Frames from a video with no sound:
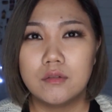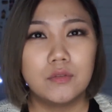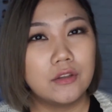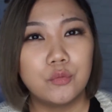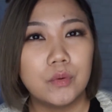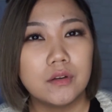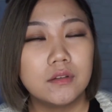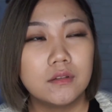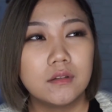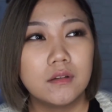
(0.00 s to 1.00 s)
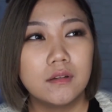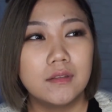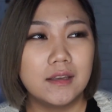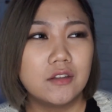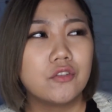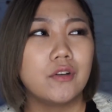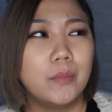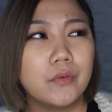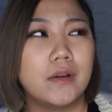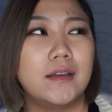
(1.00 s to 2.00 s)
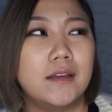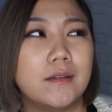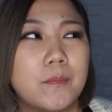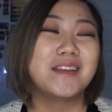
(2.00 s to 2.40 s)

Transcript: that's weird, the kids are up already.